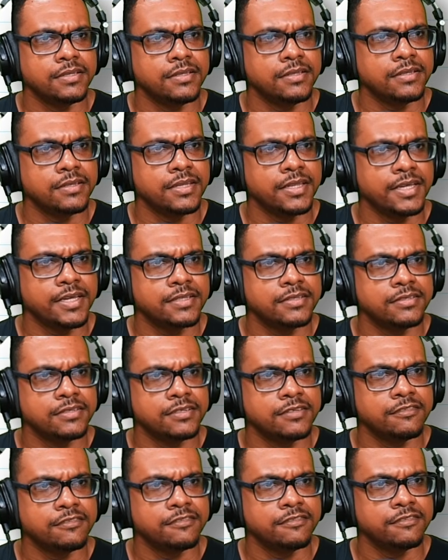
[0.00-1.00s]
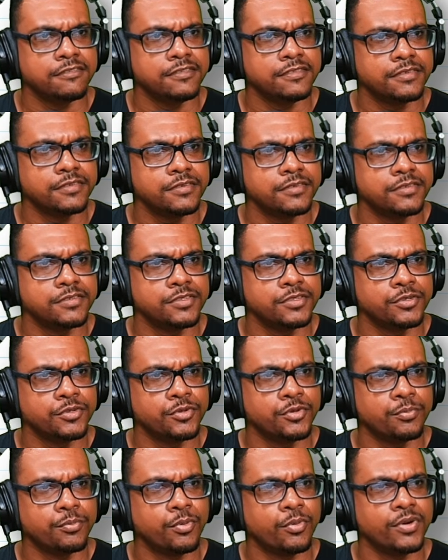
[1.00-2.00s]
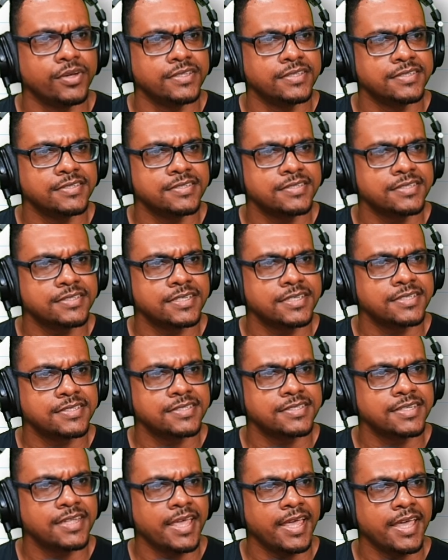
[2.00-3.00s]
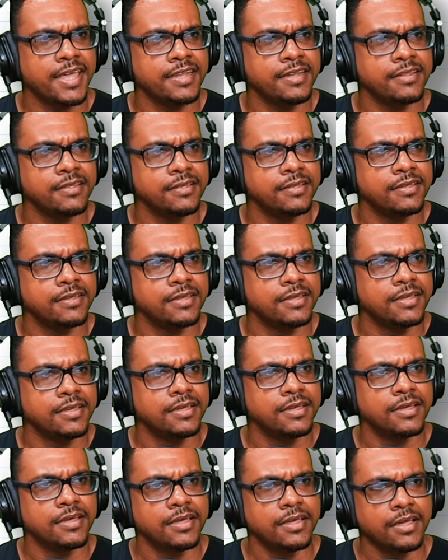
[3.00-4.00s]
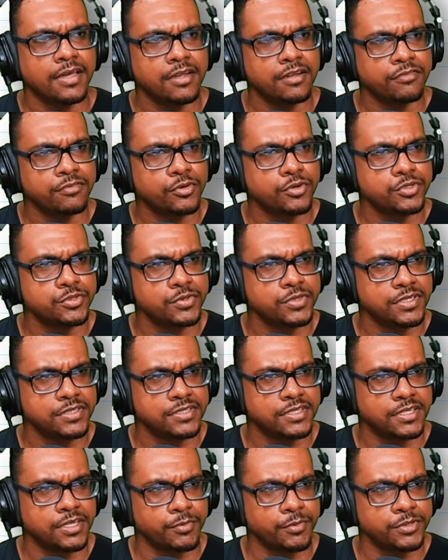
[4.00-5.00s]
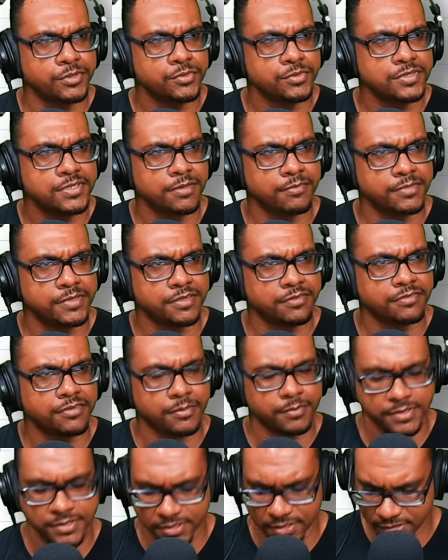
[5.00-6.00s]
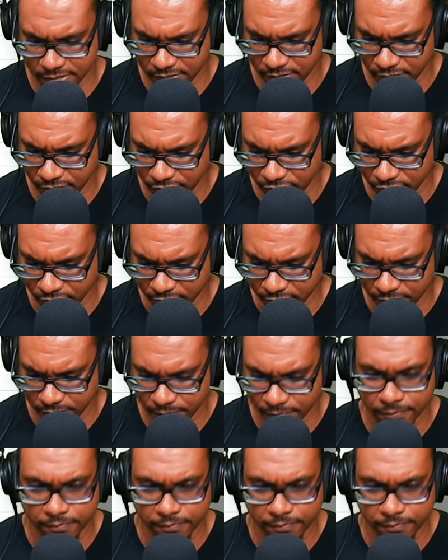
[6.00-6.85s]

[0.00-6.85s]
negative 0.6n, and of course we're going to take away 270 from 600.